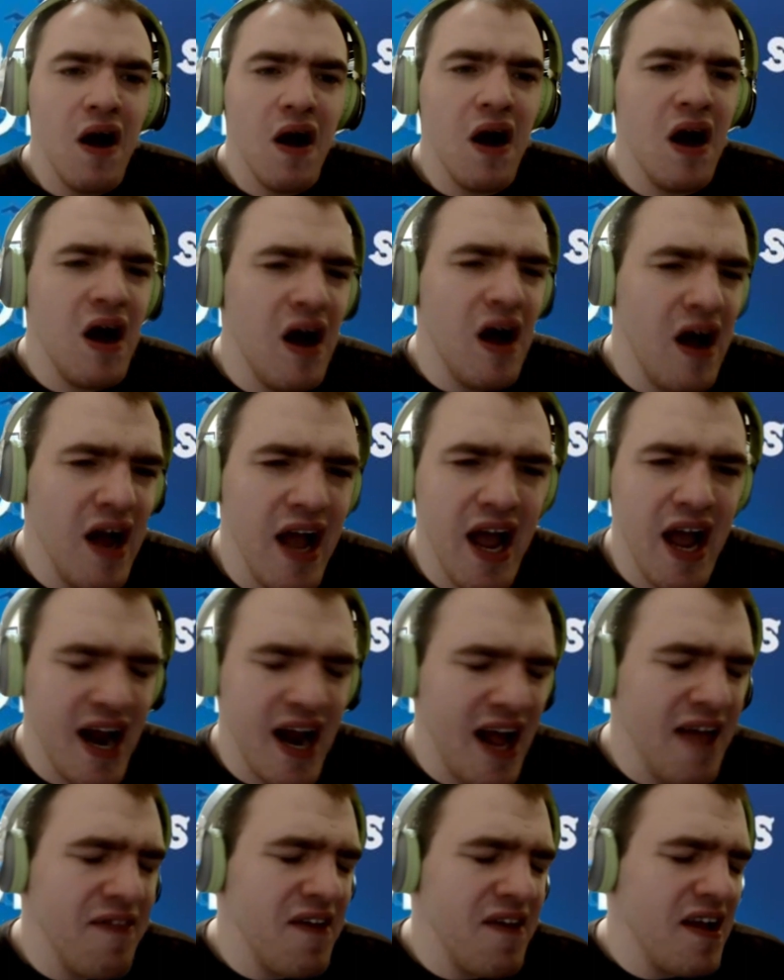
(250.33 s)
And
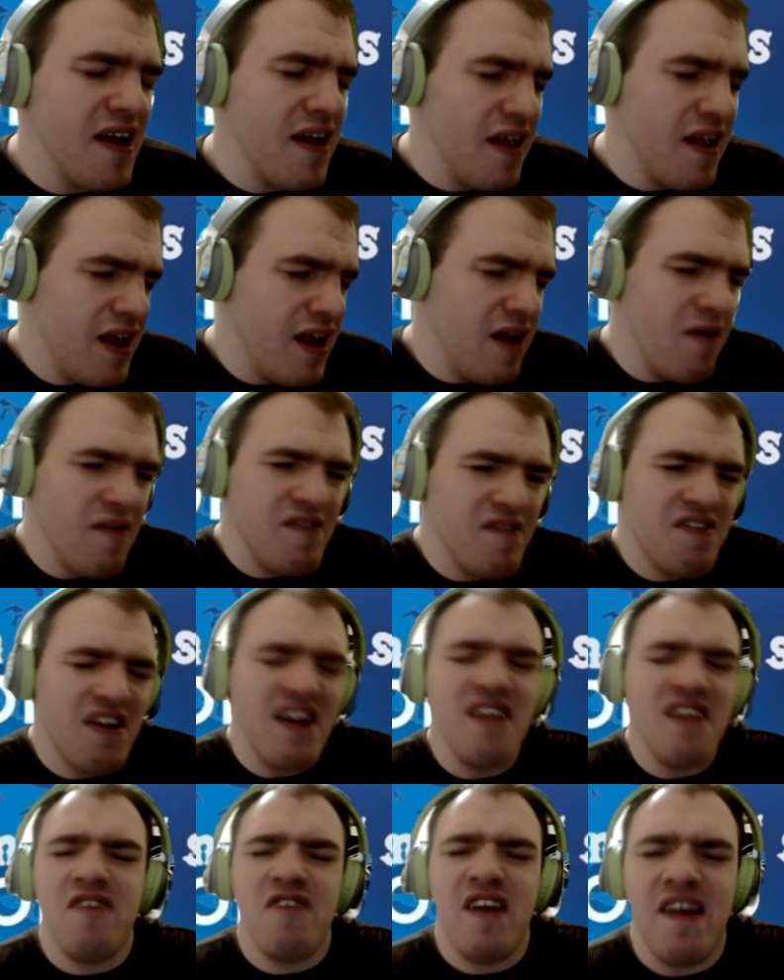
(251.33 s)
I think, it's
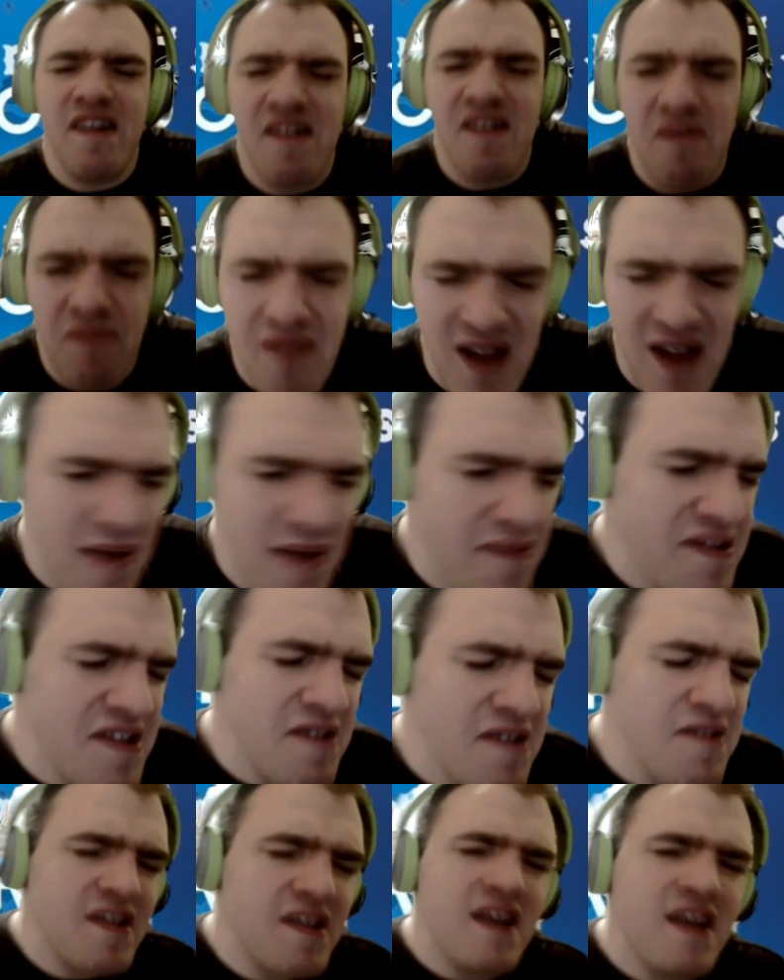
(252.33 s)
going to take some time. It's
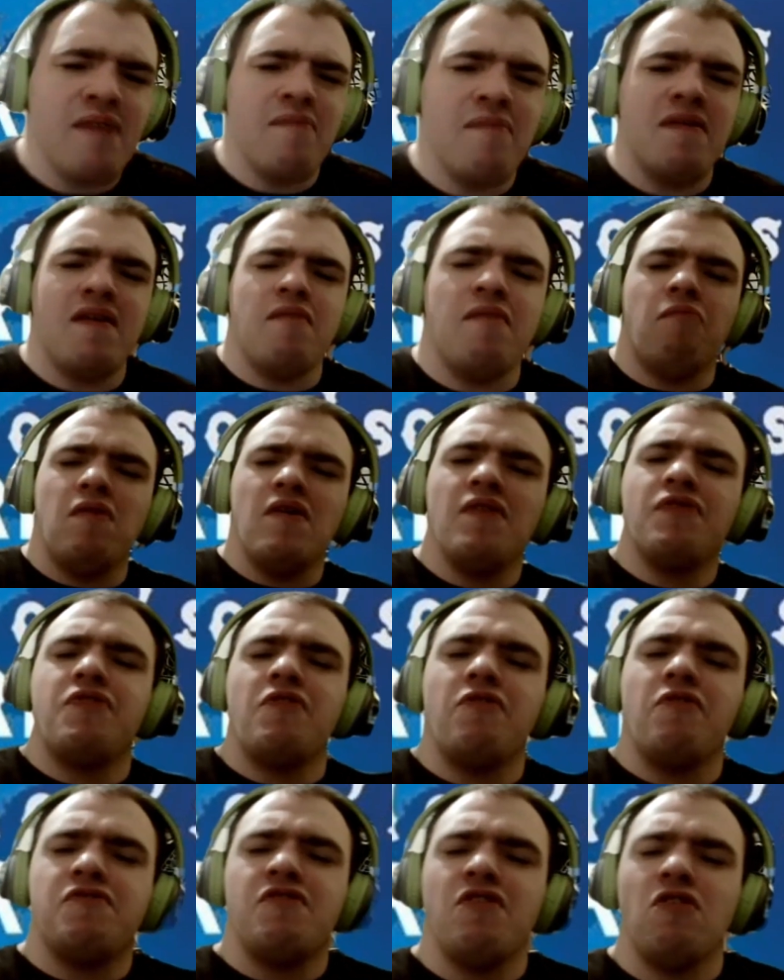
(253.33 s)
going to take about a month
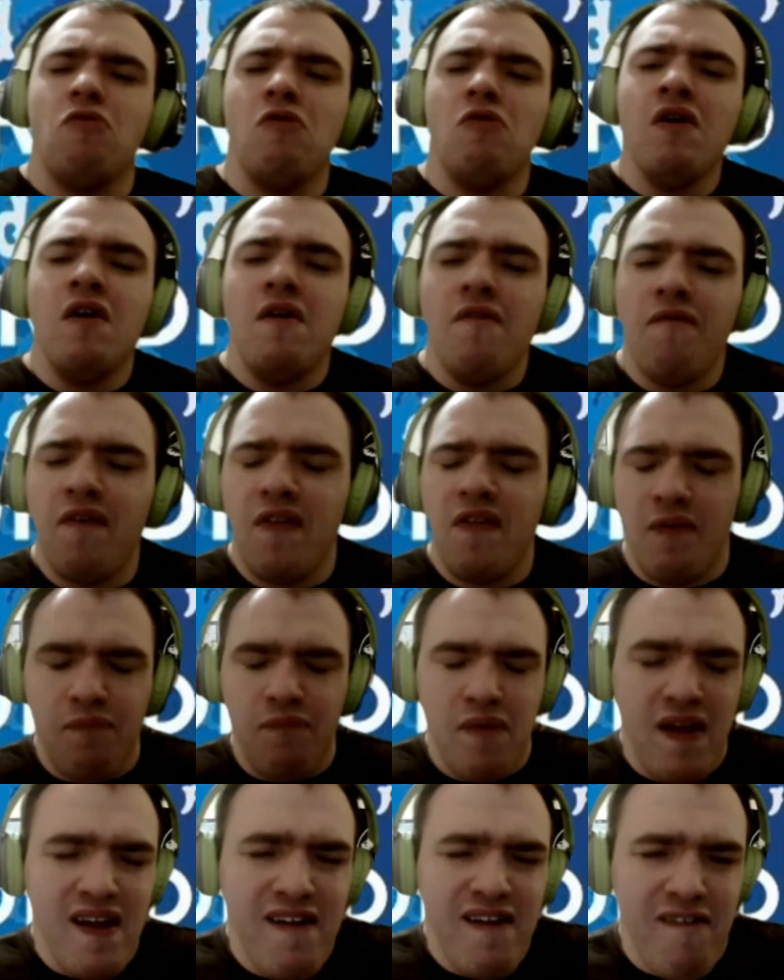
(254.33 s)
or 2 for the
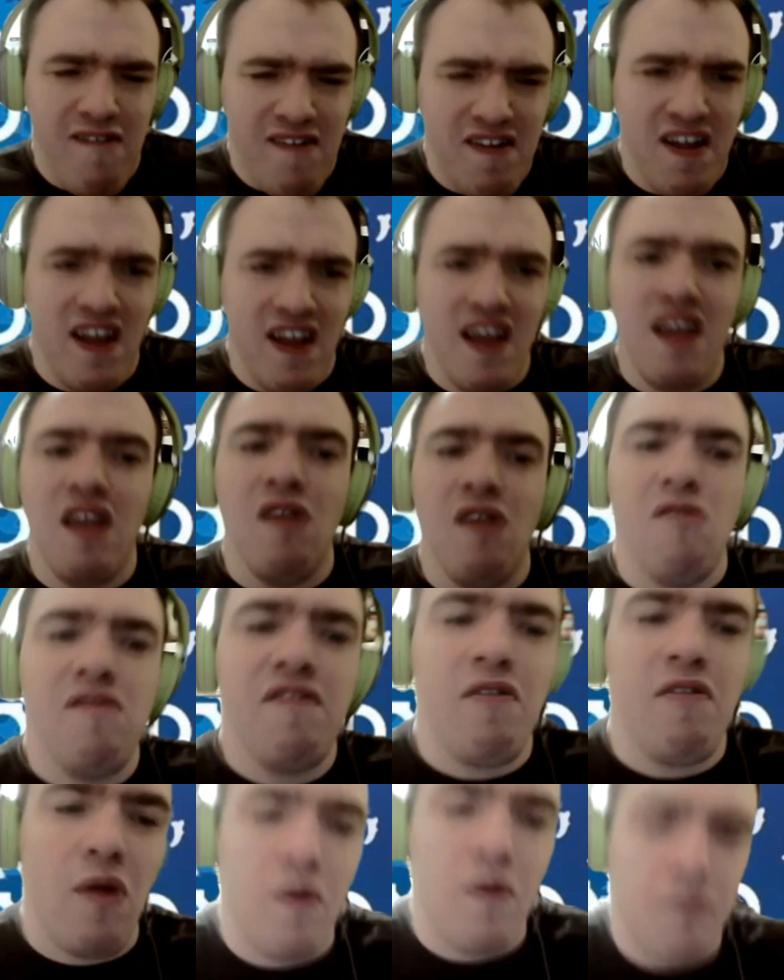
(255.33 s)
pitchers to get
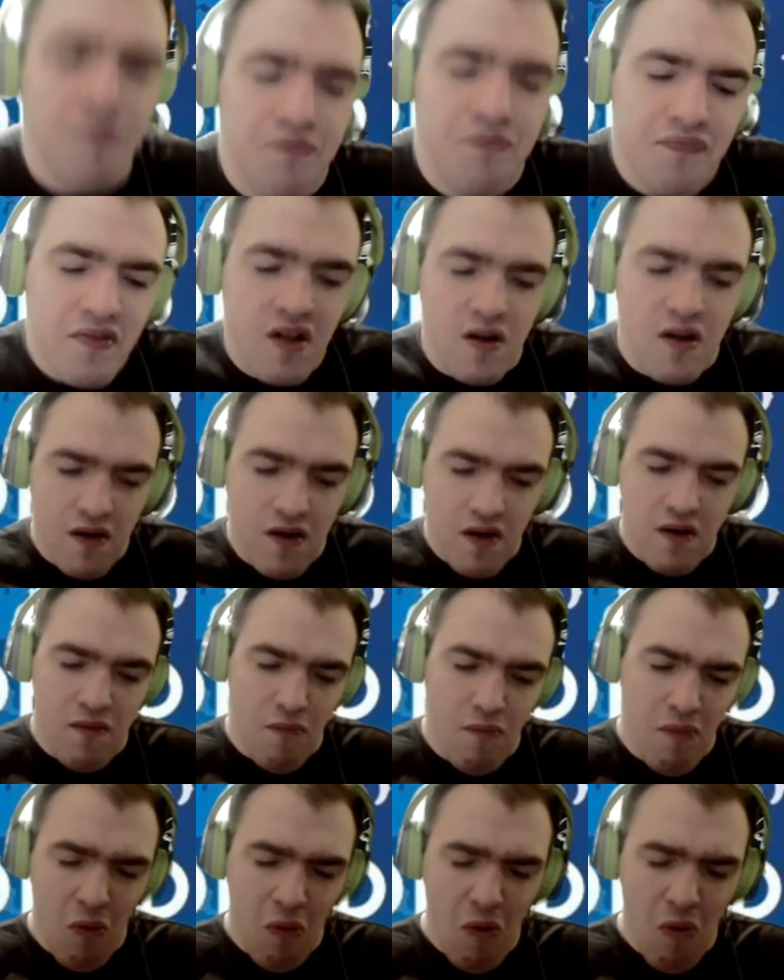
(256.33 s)
used to it.
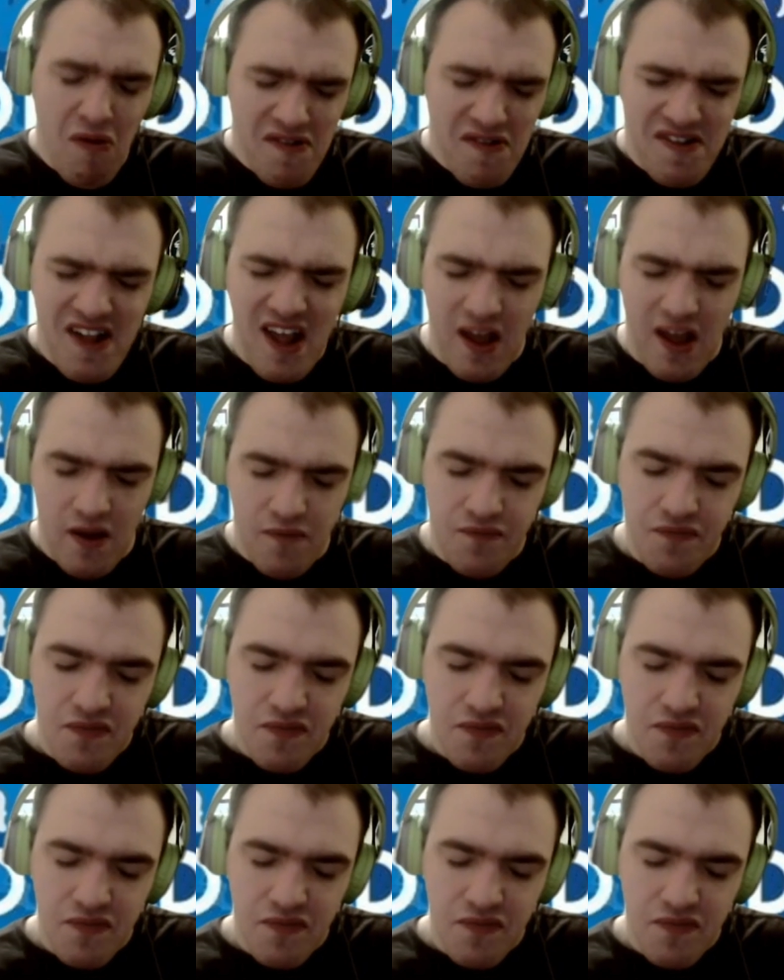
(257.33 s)
But we'll see.